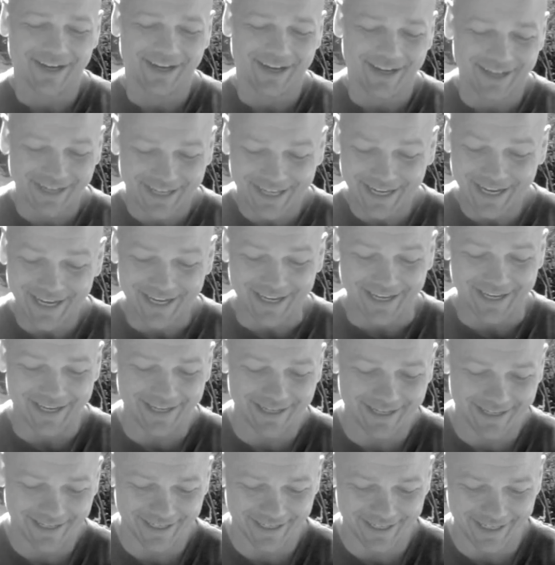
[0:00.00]
Okay,
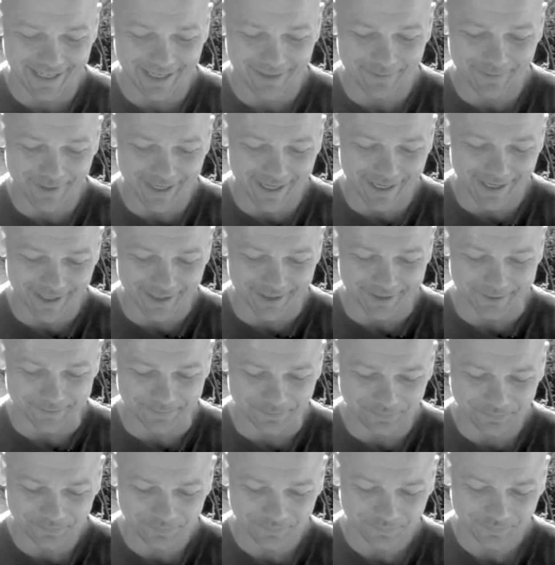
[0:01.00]
here we go.
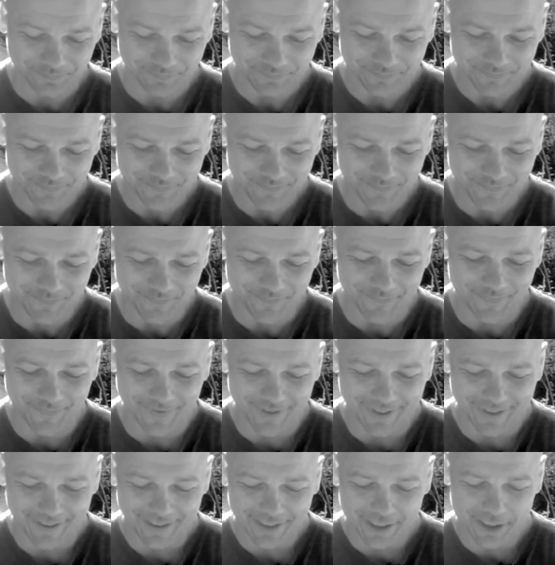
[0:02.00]

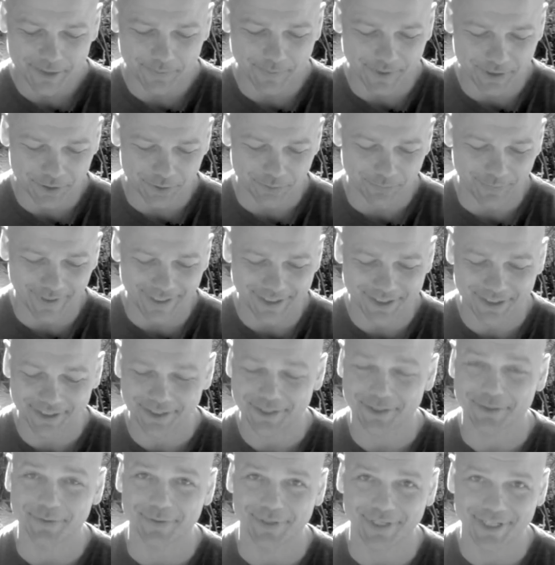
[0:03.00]
Special
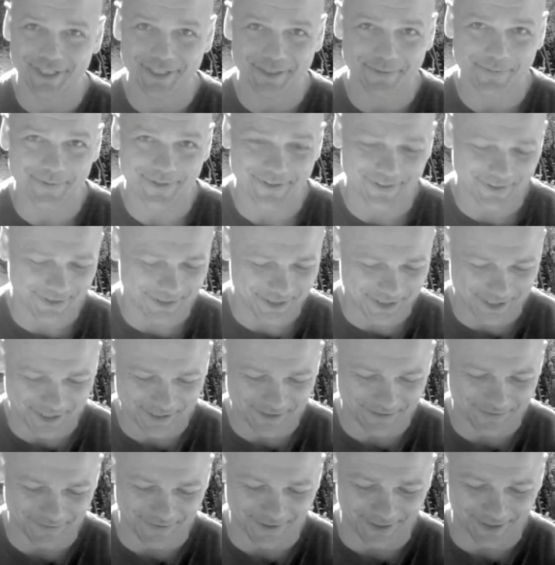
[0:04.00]
mention to Elizabeth because
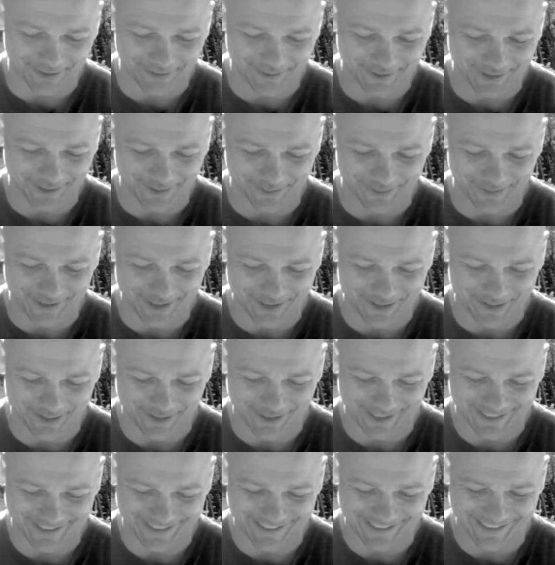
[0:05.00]
she's following all these
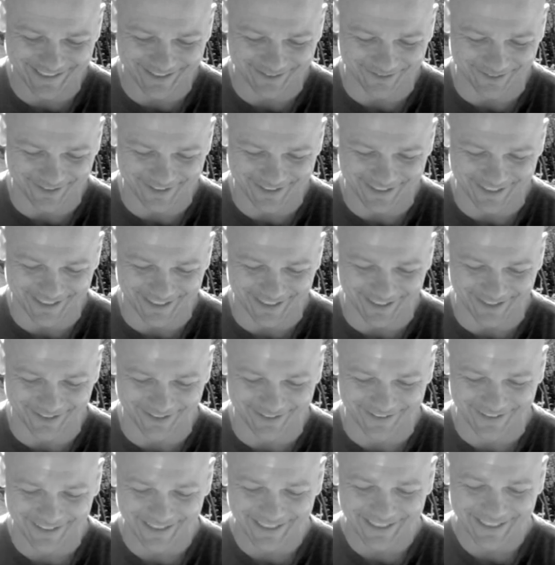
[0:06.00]
questions and wants to
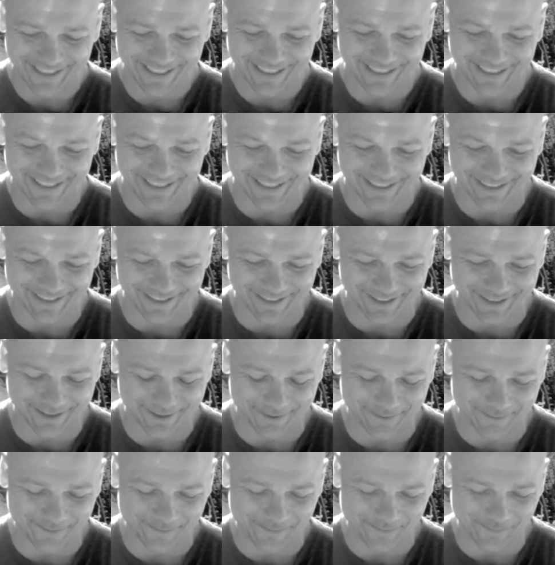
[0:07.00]
know,
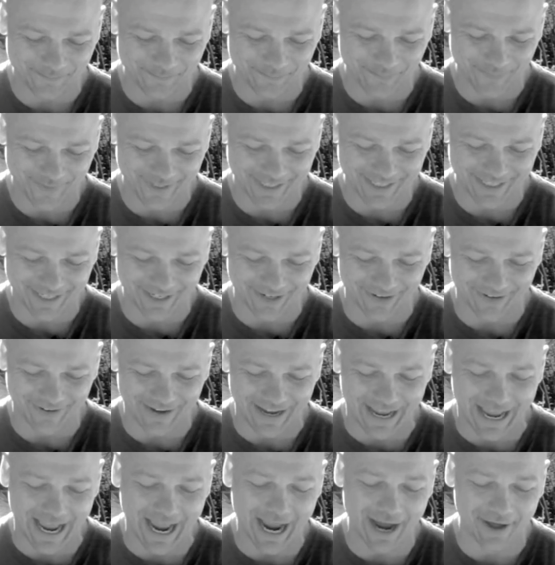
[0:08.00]
um, you know,
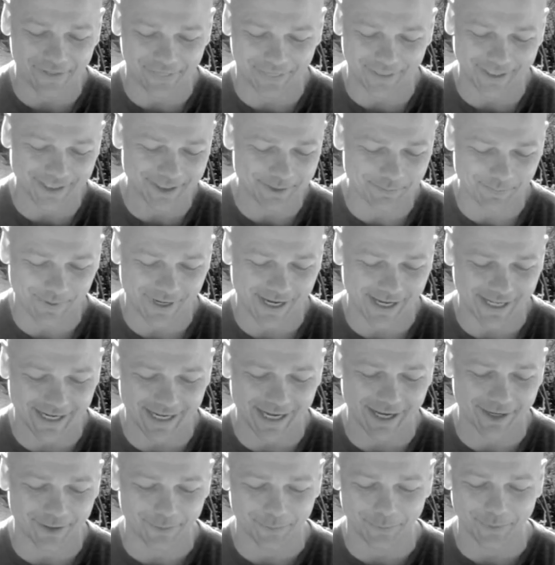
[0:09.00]
how things pan
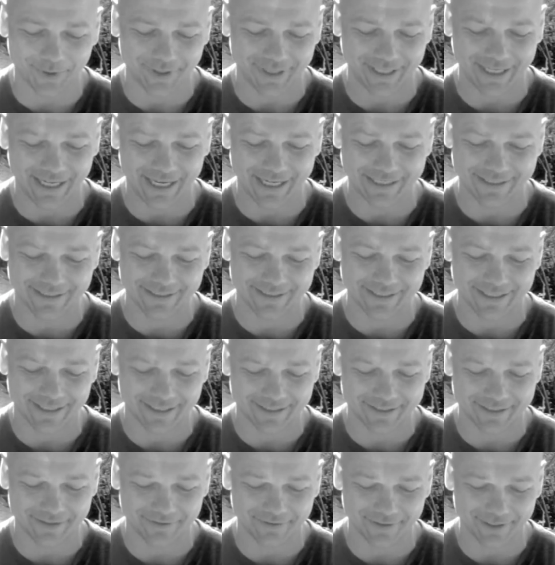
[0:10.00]
out or what the answers are
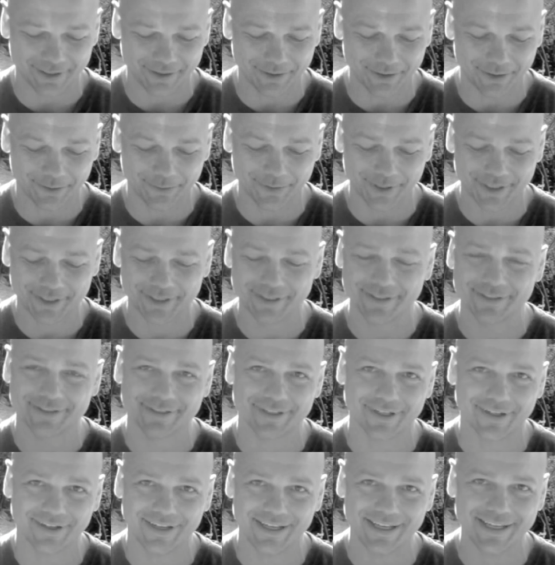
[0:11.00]
because they're really good questions.
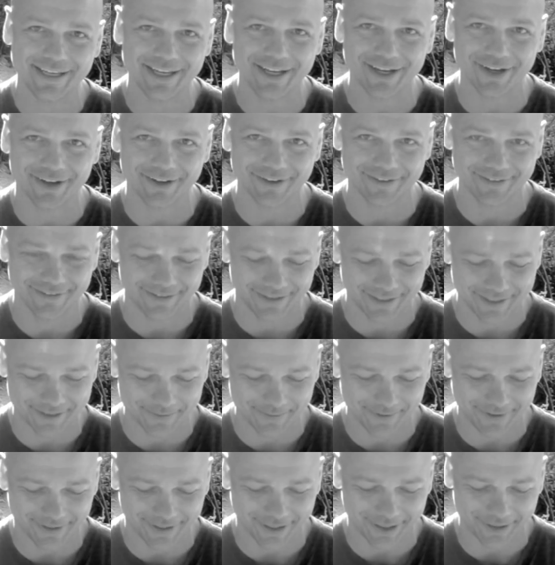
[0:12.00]
So here you go,
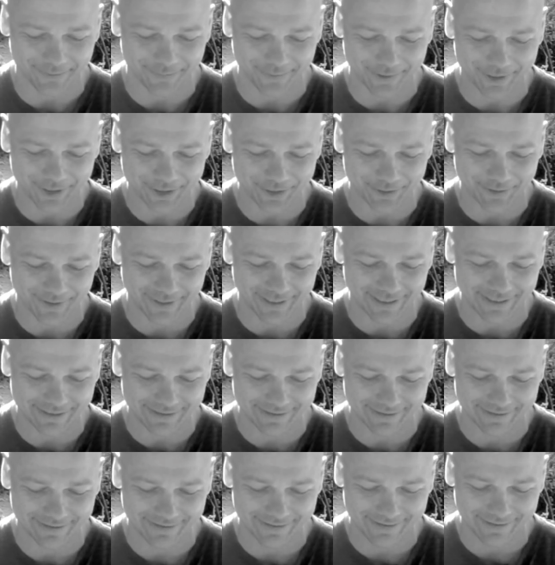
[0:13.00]
Elizabeth. I hope you're enjoying
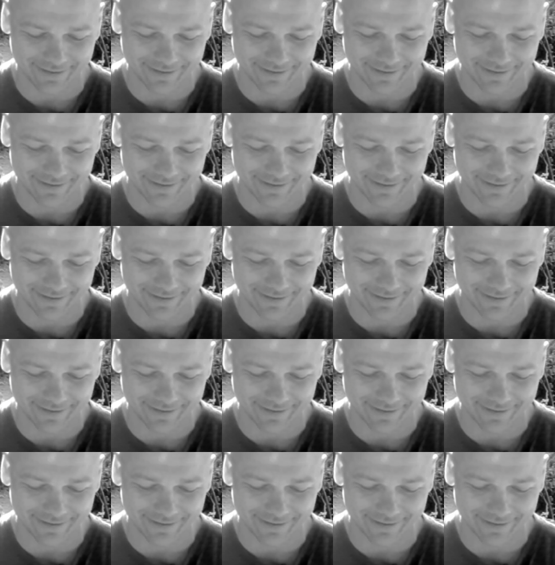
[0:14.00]
this.